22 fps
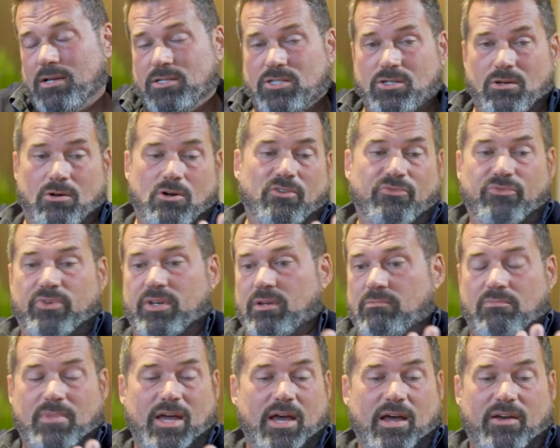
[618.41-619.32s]
So
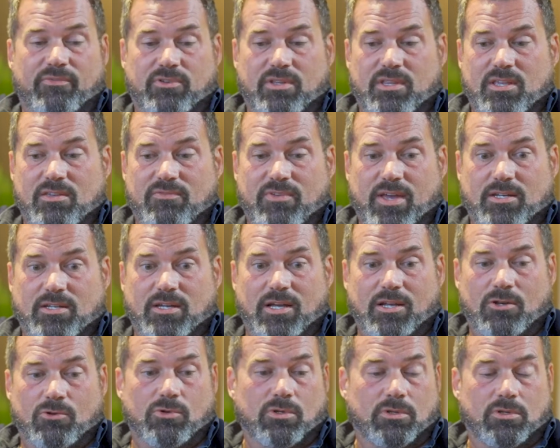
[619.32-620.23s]
often after the event, I
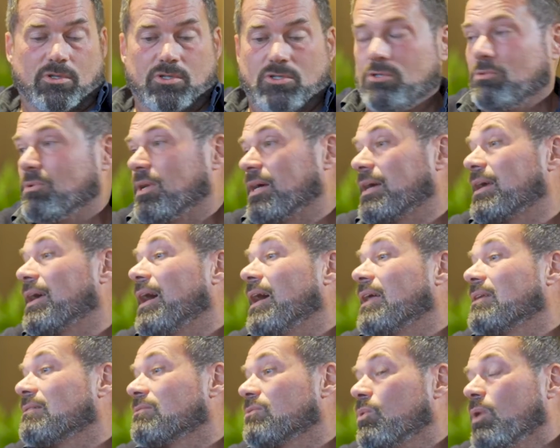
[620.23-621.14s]
look at the two and I
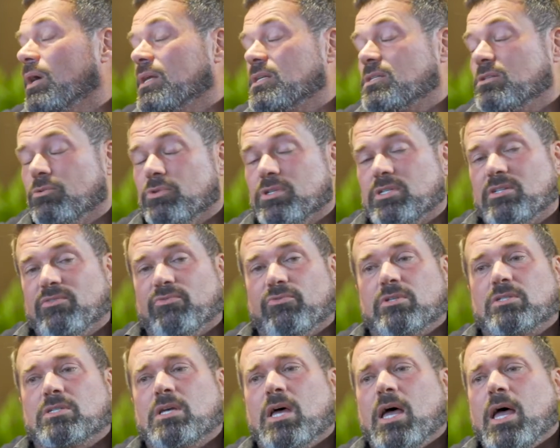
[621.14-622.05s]
can't quite tell the
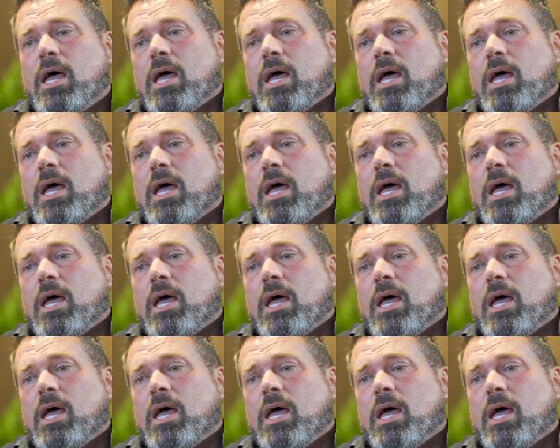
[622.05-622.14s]
difference.